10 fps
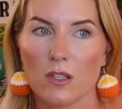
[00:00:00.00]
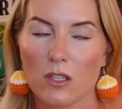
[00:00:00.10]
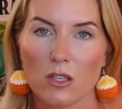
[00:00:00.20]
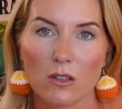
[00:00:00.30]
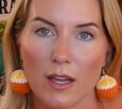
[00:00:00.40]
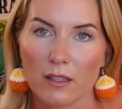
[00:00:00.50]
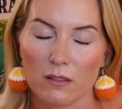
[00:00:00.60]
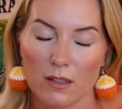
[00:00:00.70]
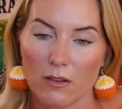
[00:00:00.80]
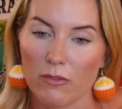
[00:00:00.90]
You're like
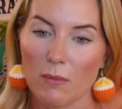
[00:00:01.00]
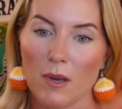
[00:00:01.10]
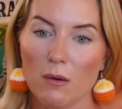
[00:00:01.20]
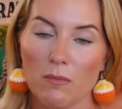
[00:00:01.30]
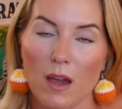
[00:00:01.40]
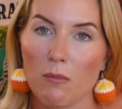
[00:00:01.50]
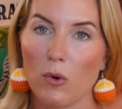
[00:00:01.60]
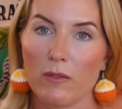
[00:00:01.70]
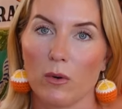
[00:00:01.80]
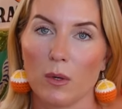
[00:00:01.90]
that from there, that
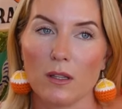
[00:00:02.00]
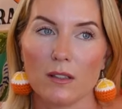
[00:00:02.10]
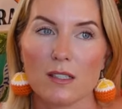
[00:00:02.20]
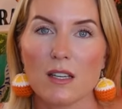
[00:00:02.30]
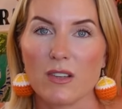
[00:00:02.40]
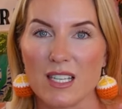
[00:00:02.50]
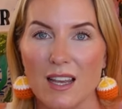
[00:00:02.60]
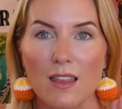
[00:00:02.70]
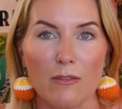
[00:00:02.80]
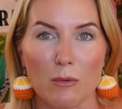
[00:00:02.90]
point forward, it doesn't even
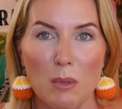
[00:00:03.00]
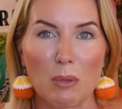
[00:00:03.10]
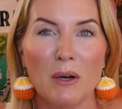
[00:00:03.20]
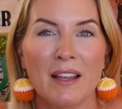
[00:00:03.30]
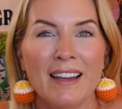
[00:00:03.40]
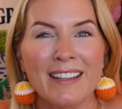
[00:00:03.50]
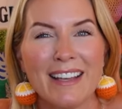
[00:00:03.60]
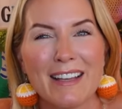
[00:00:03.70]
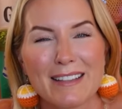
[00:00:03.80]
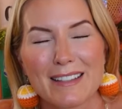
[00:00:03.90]
take that for people.
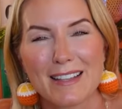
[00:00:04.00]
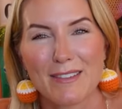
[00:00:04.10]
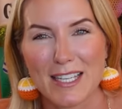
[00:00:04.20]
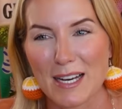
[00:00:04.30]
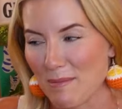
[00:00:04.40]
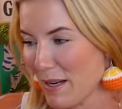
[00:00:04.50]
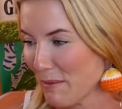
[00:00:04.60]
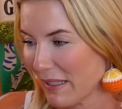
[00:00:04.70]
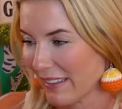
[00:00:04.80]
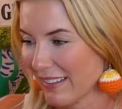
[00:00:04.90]
It doesn't even take a big
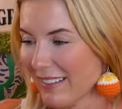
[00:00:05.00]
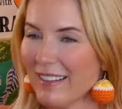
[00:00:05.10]
win.